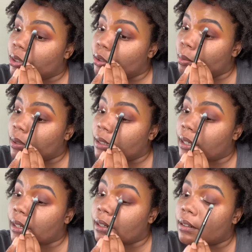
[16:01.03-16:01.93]
you were
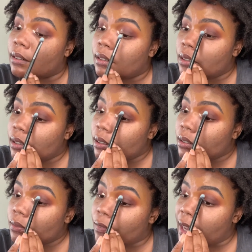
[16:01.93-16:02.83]
their
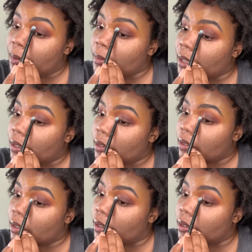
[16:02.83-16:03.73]
family,
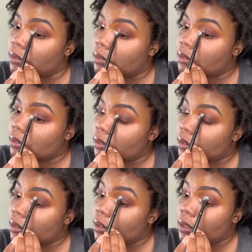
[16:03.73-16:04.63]
you know.
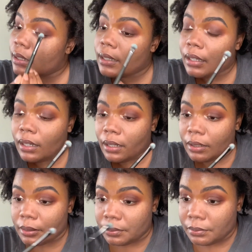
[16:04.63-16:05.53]

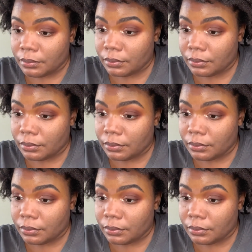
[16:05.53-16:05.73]
And